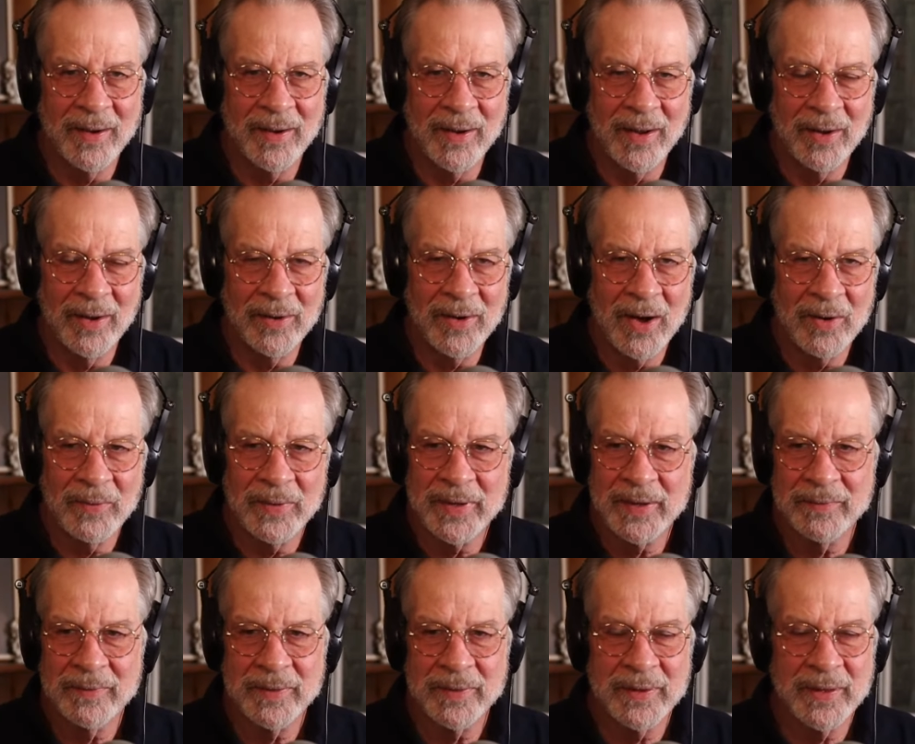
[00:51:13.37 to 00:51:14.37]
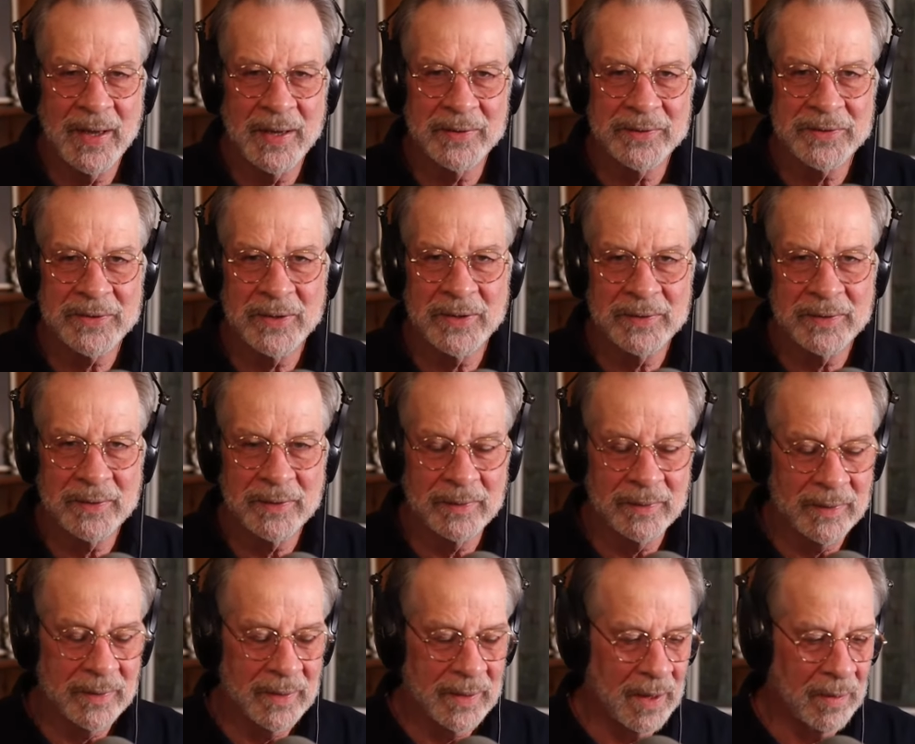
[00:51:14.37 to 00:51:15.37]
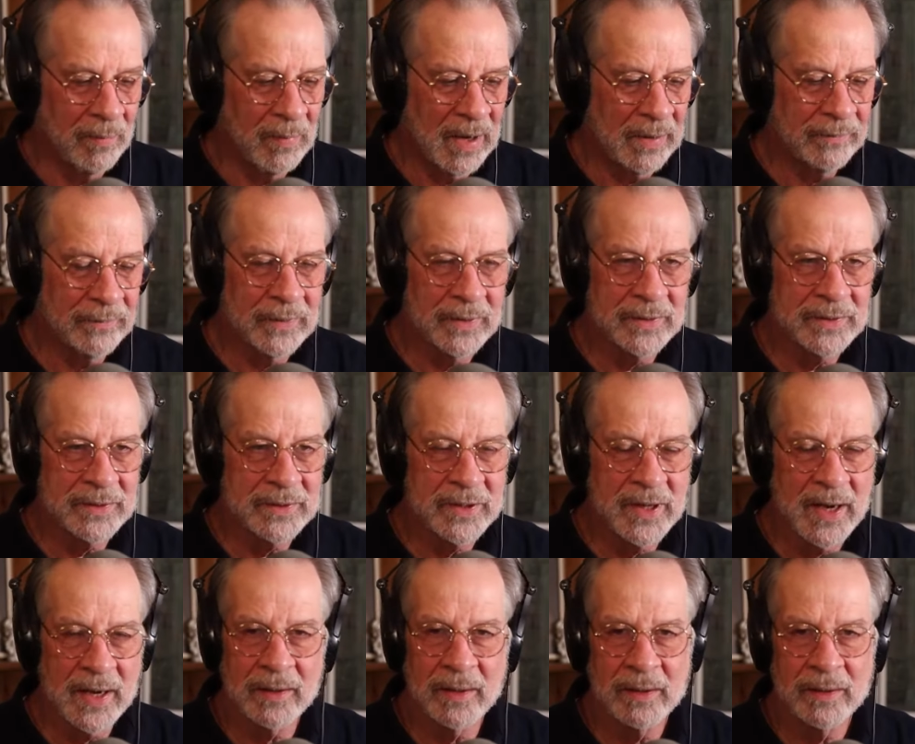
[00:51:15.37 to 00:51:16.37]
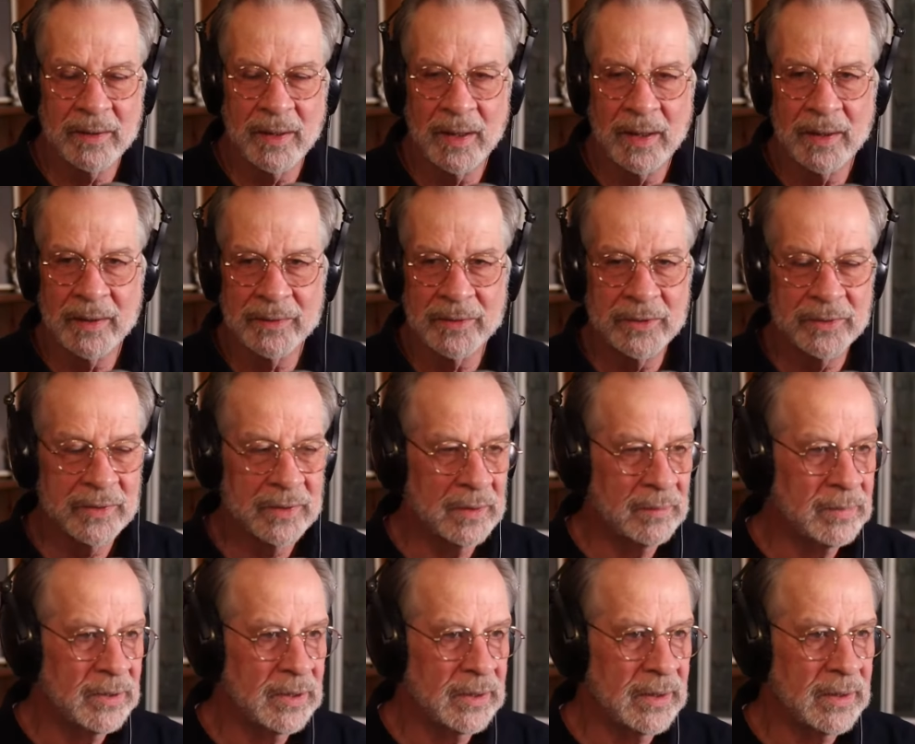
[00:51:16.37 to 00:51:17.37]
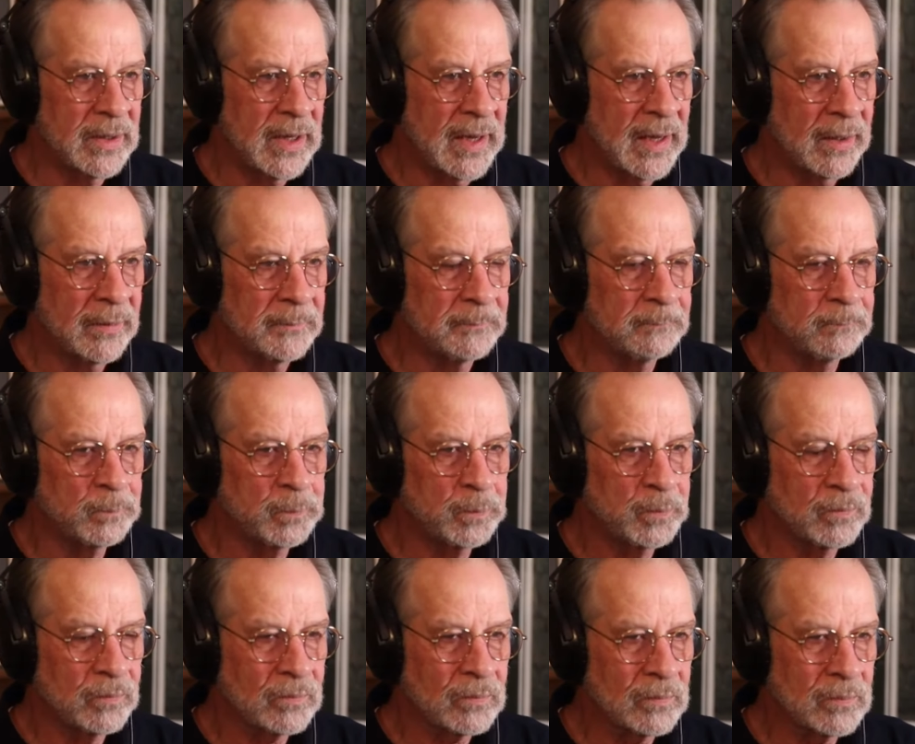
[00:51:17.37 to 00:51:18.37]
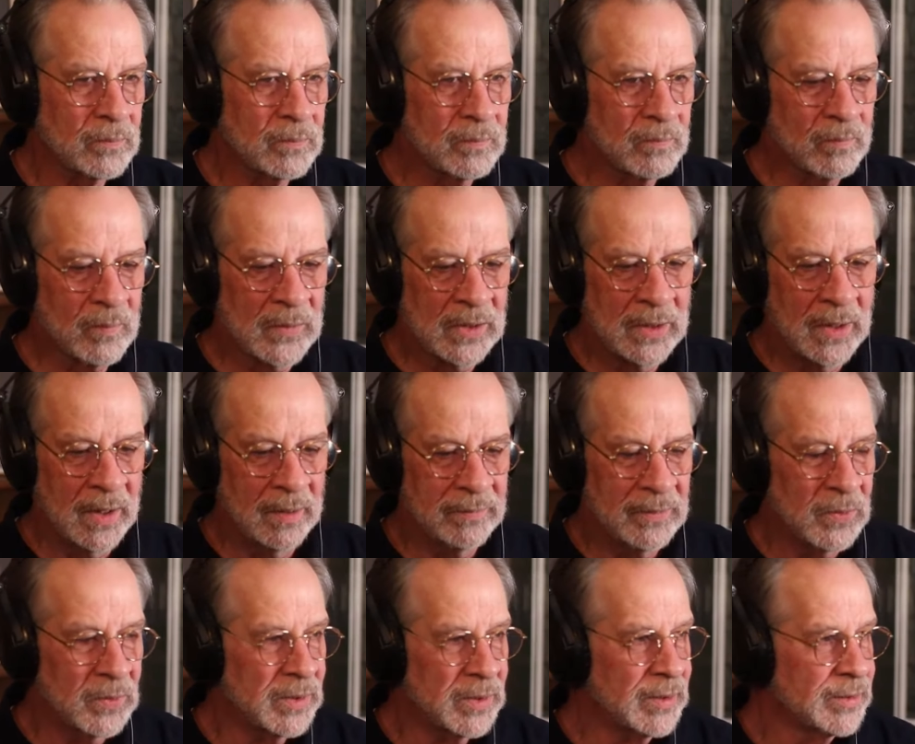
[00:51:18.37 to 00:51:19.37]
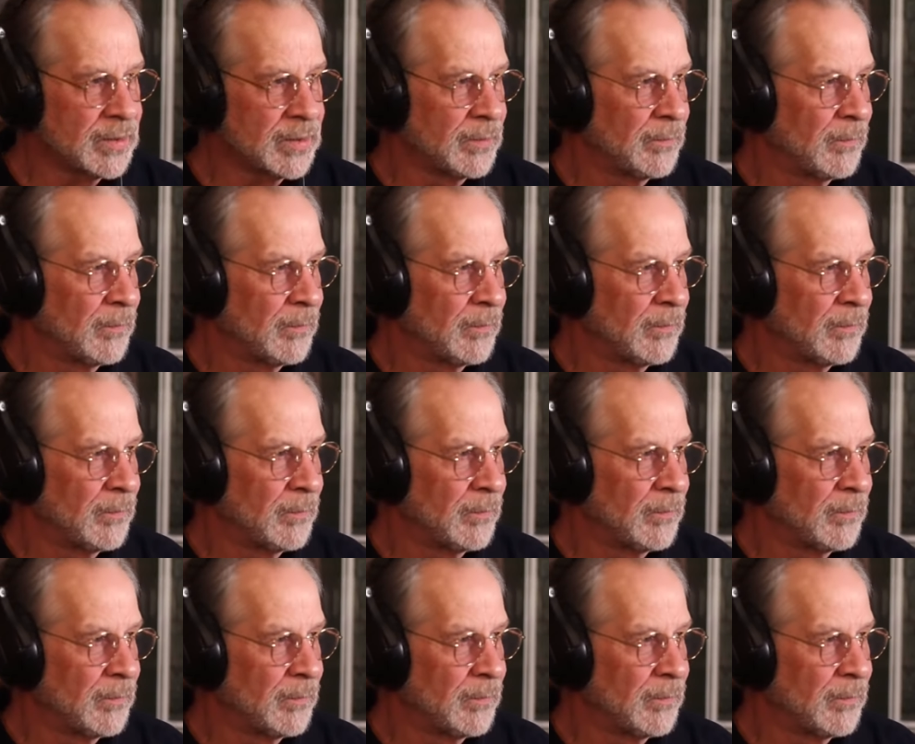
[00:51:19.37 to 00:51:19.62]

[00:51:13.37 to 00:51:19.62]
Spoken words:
along with everything else on my first channel, YouTube took it down, of course.